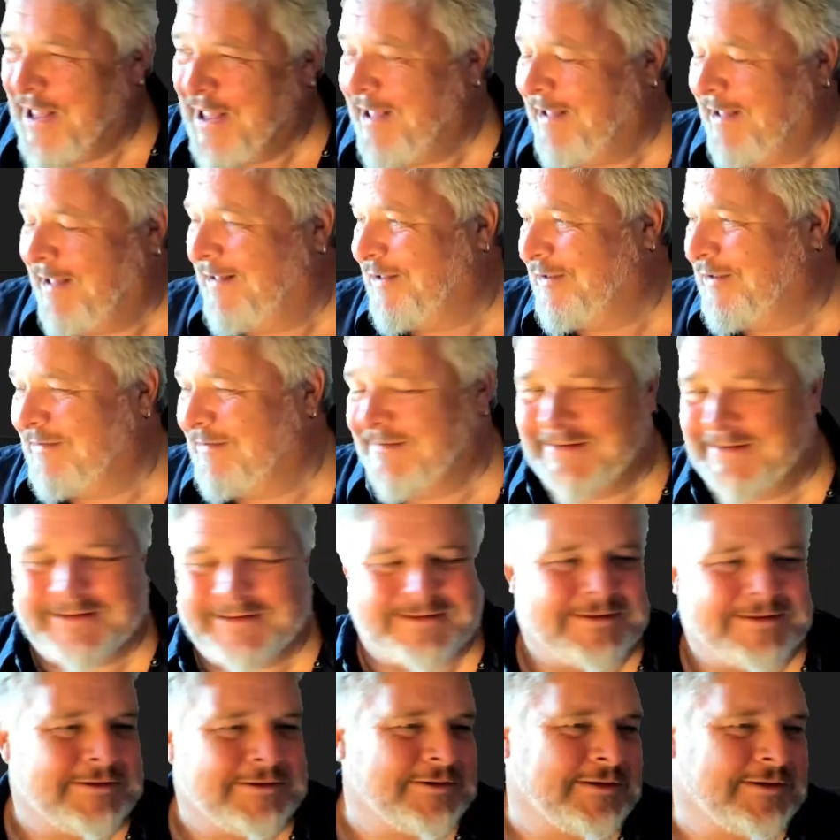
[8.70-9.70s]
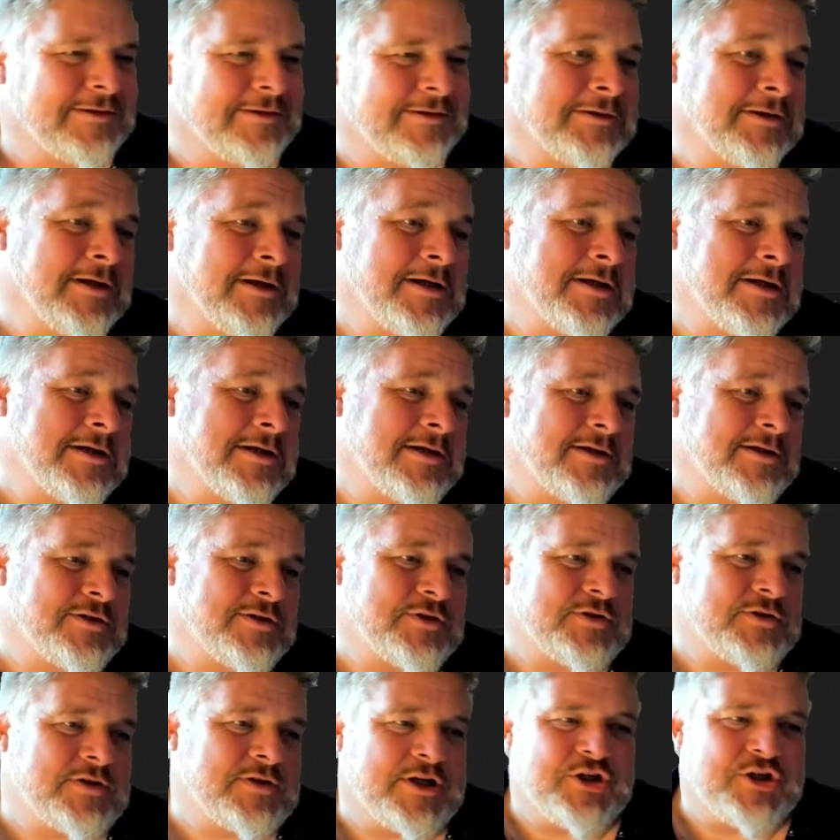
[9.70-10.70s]
Uh, just
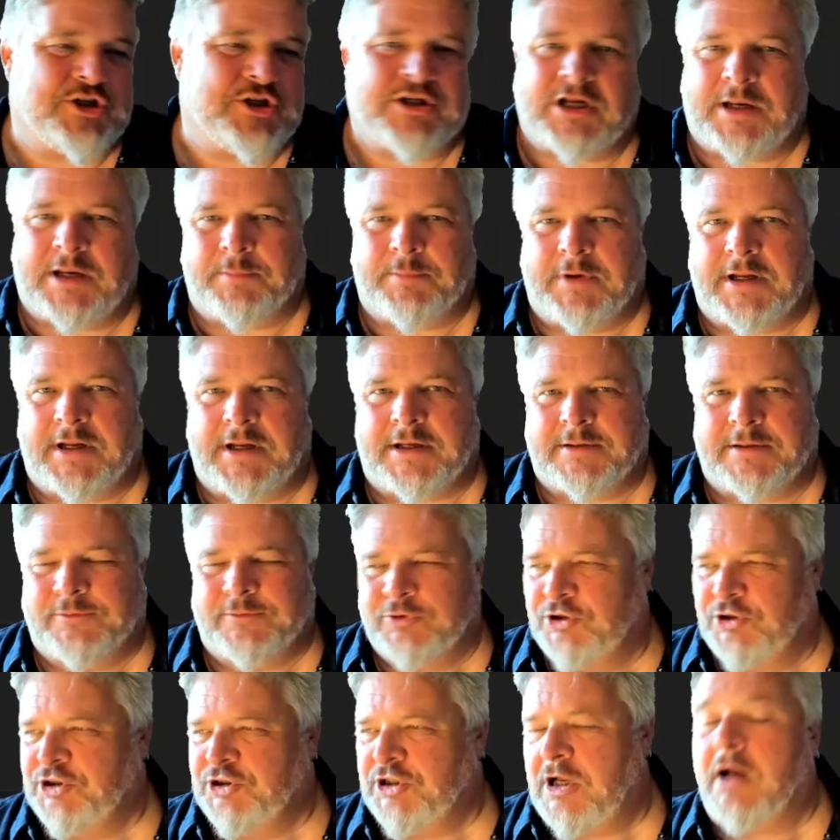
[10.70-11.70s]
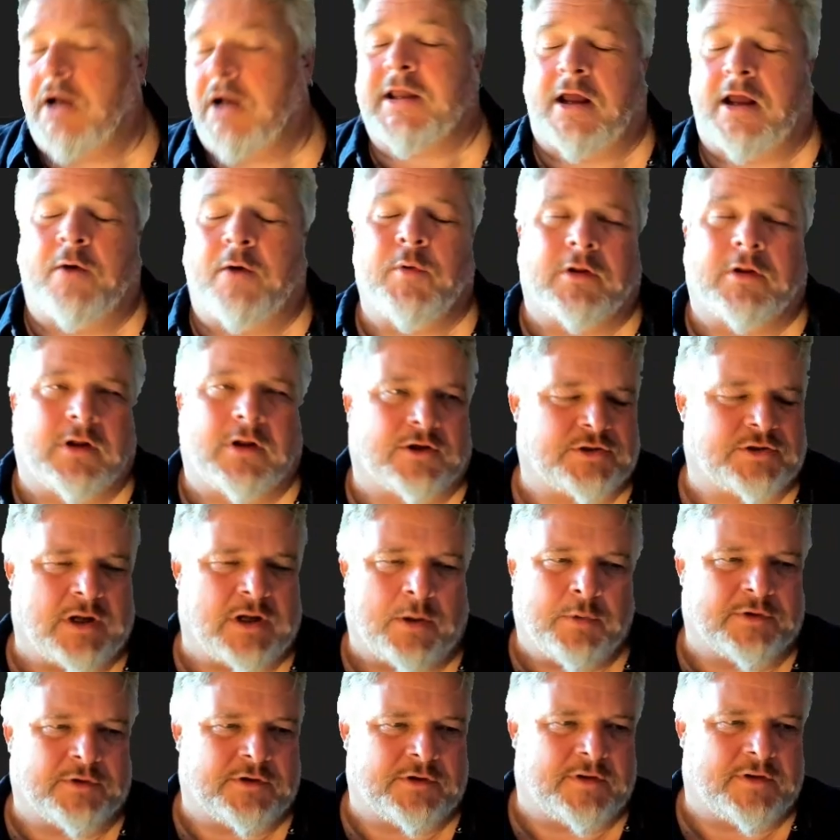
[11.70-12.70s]
say shut up, Nick. okay, I will. I'll, I will not
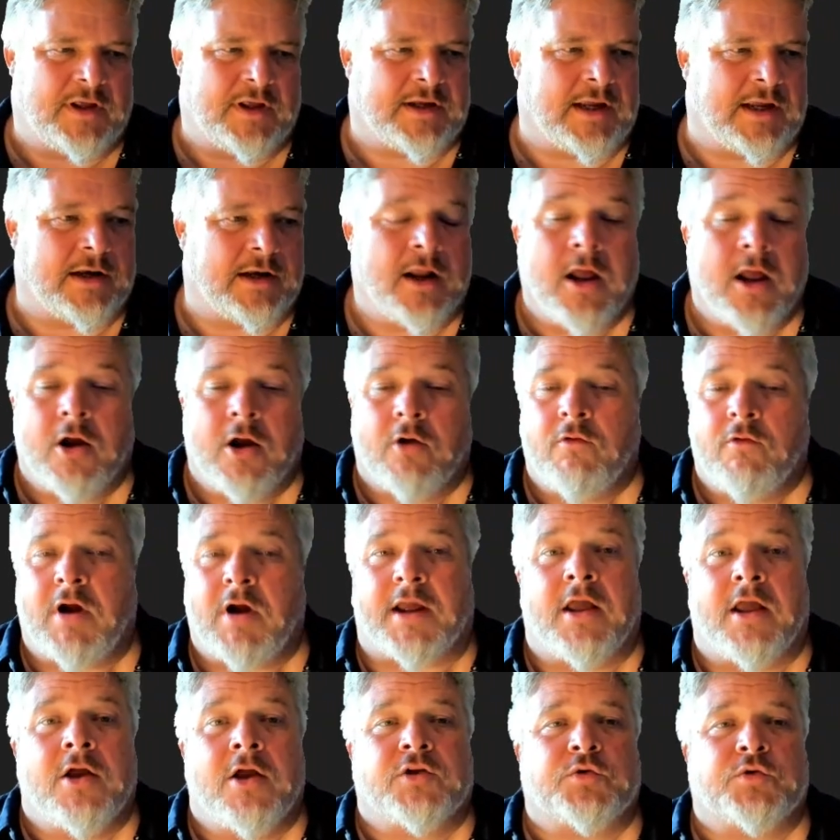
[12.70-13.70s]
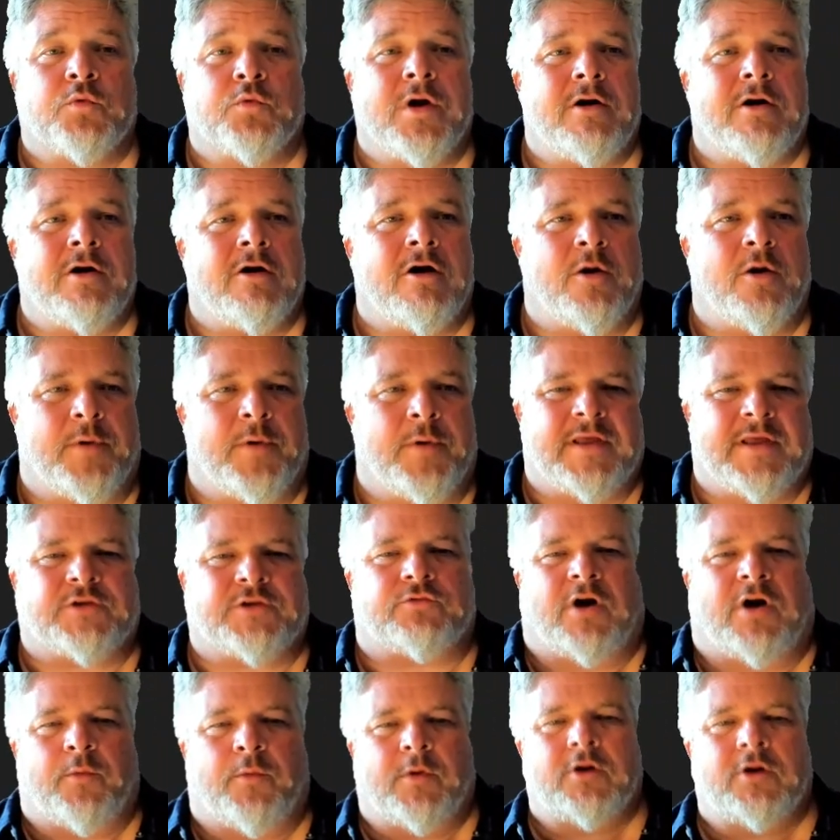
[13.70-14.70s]
do that again. Right. So where are we? That's right.
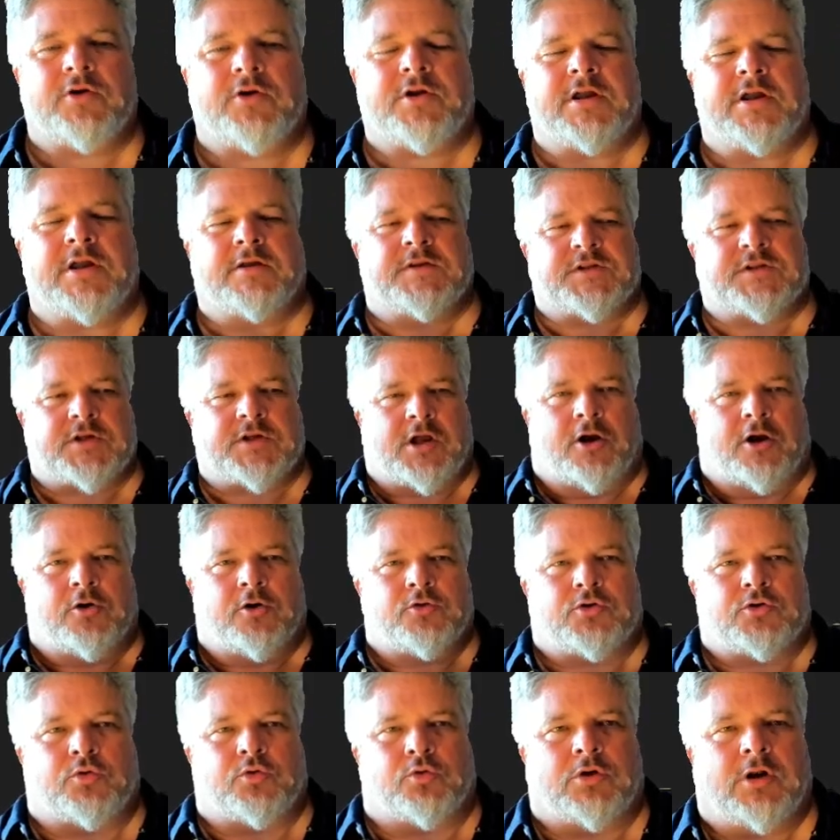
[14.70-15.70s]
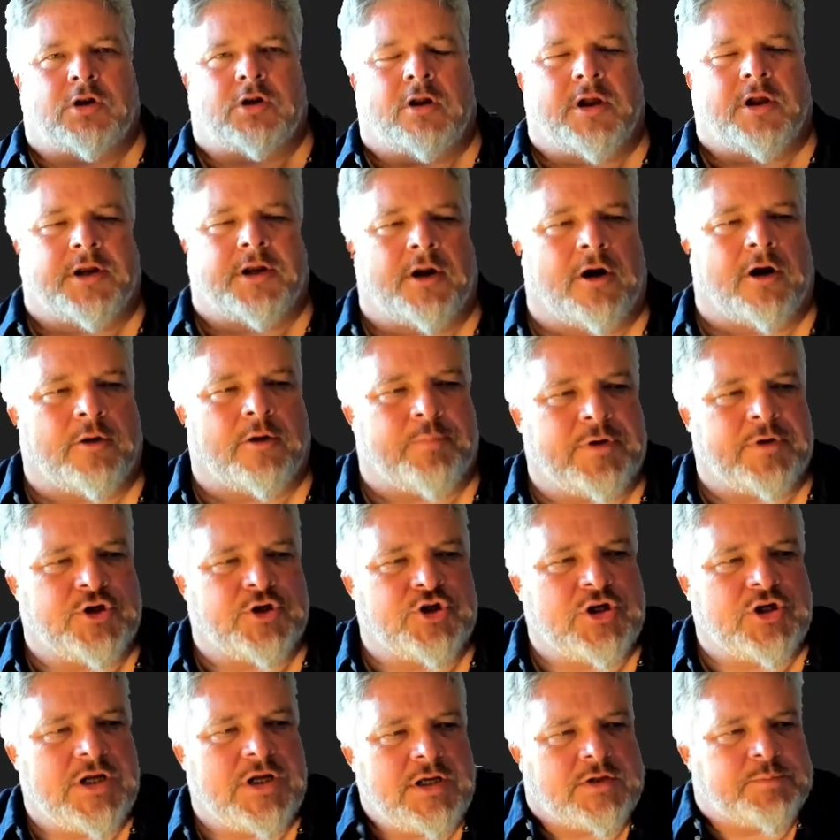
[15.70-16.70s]
We're looking at this code called Client
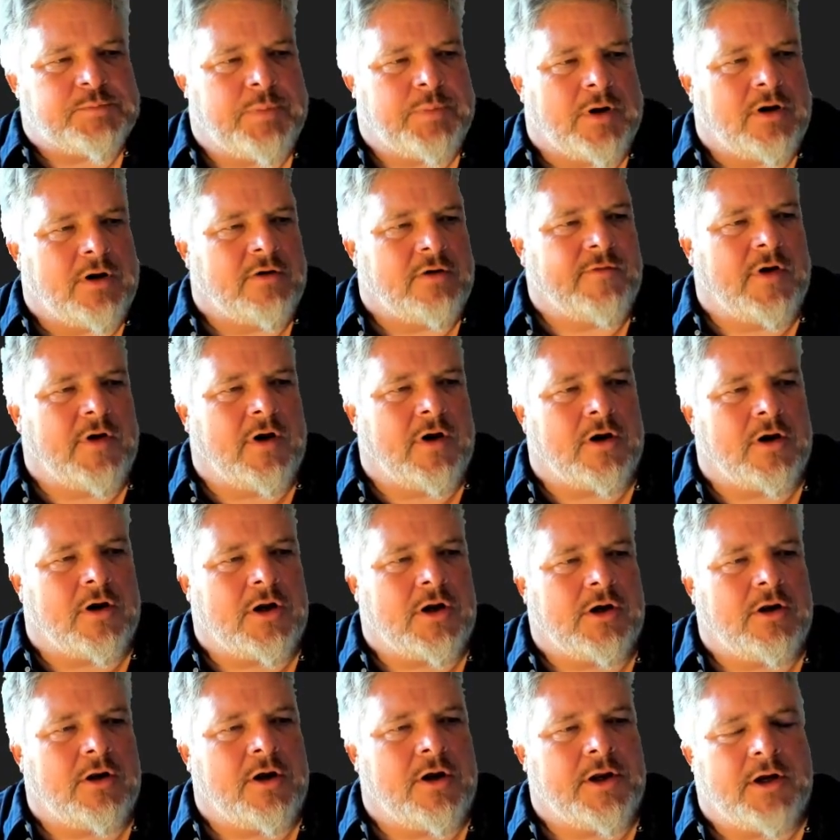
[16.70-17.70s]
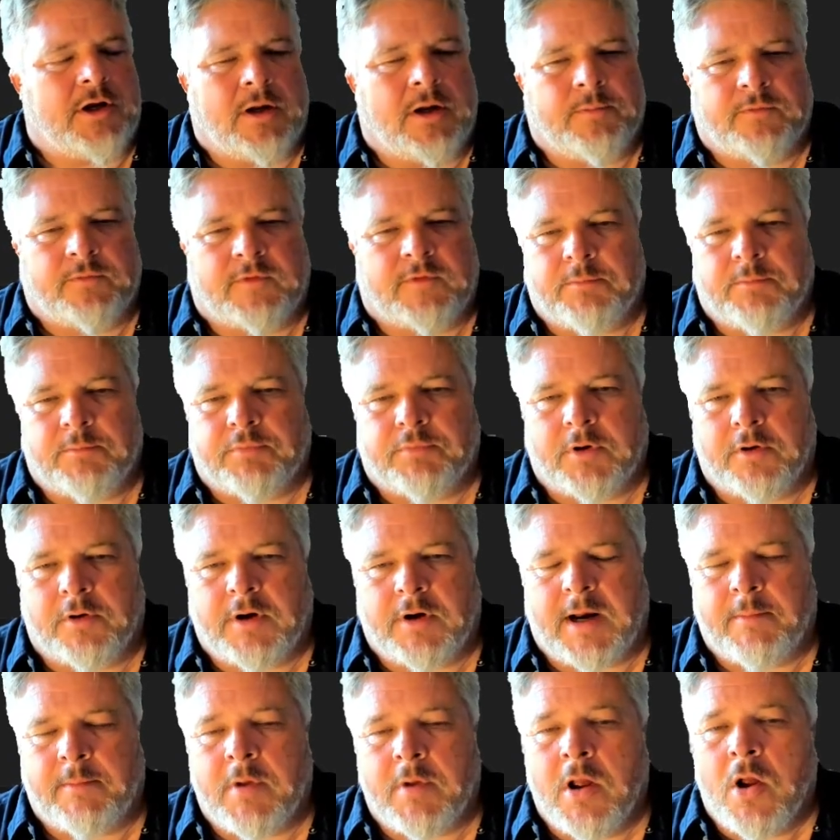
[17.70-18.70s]
RPG as part of our client update
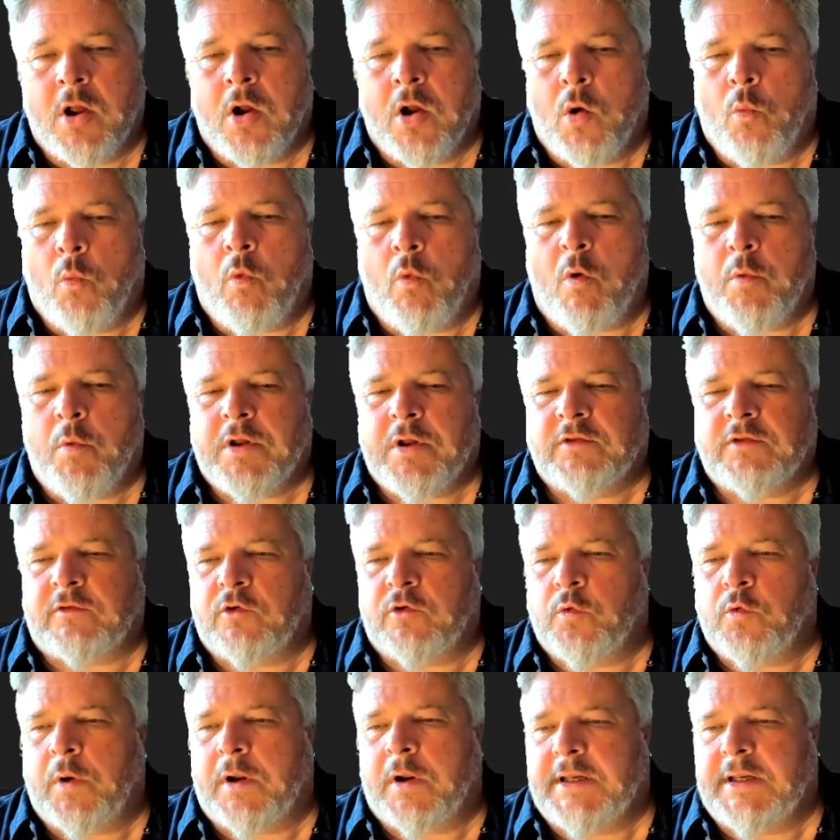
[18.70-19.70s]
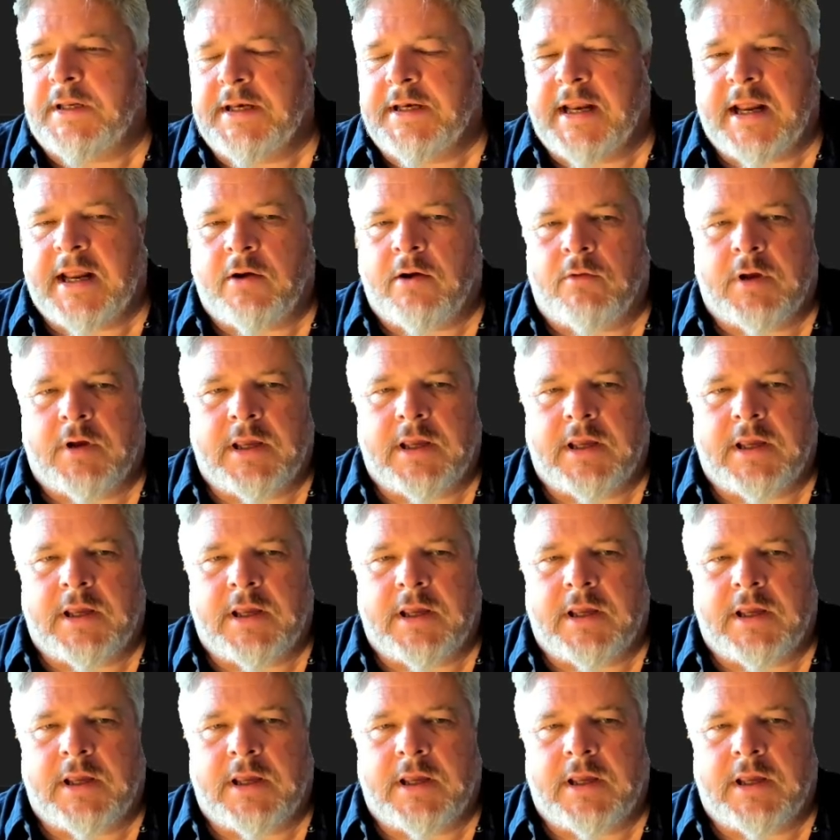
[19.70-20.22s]
program. What we are going to do quickly now is